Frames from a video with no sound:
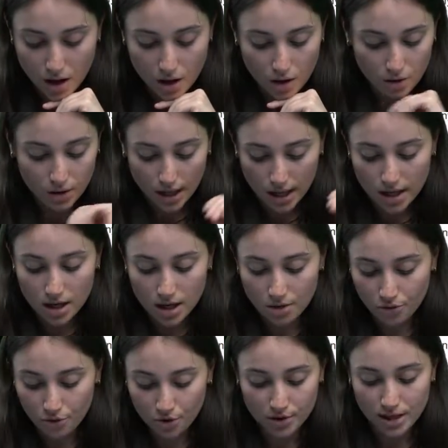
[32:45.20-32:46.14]
okay, here
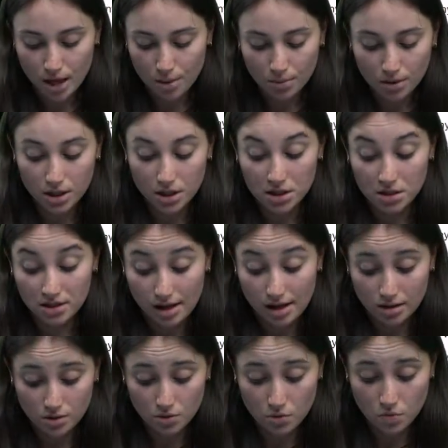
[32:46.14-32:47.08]
for example he
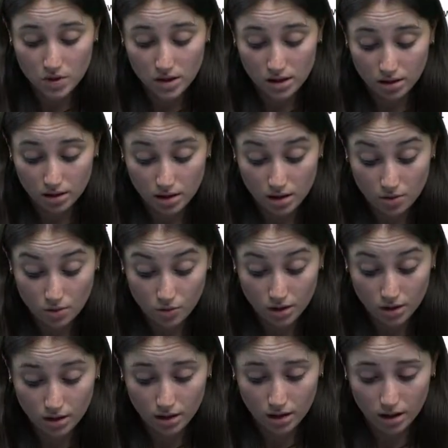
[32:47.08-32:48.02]
tells a really,
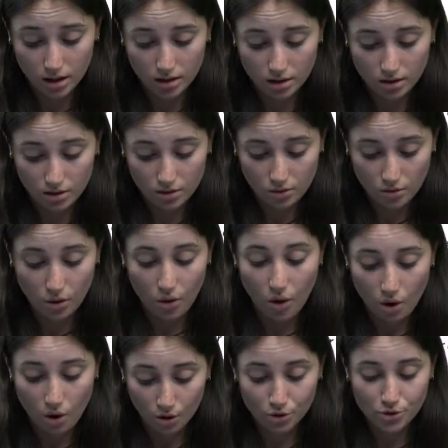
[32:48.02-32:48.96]
really
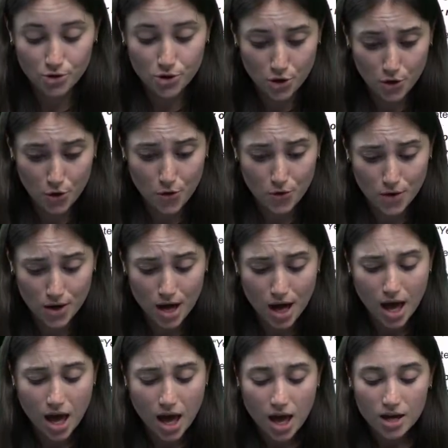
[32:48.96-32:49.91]
long joke.
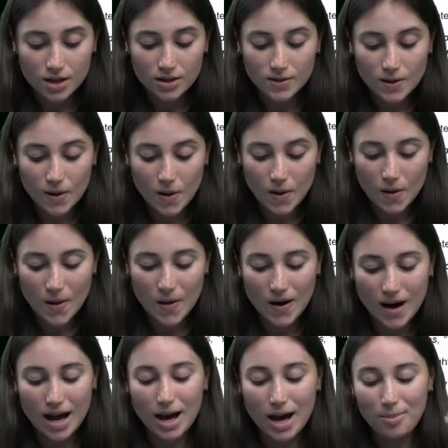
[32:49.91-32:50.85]
So
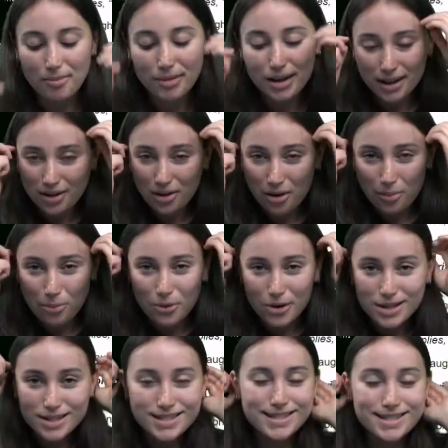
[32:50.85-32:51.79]
in your
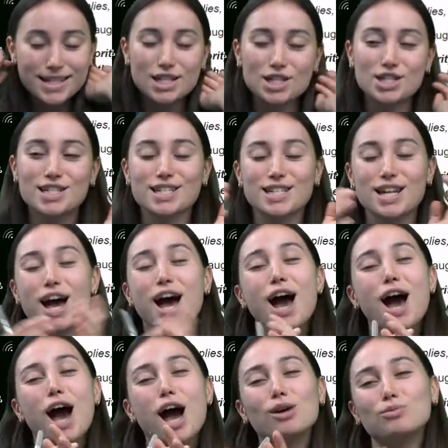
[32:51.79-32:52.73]
presentation,
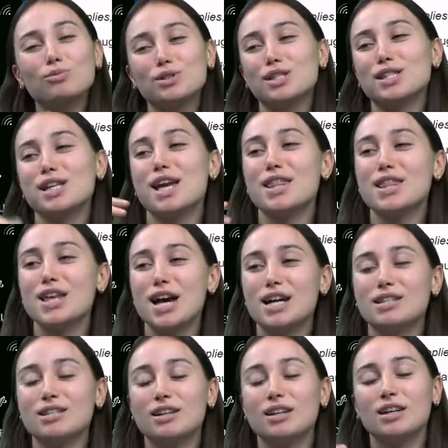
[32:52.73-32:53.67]
I would say
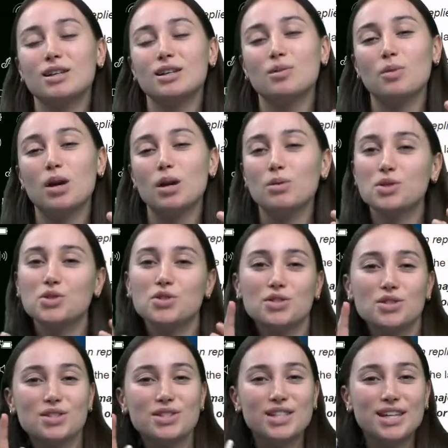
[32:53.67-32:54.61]
that you maybe
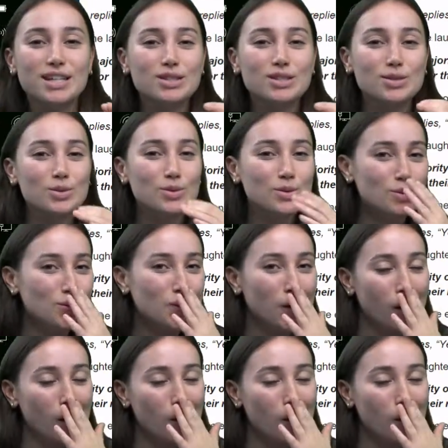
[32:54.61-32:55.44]
just stick to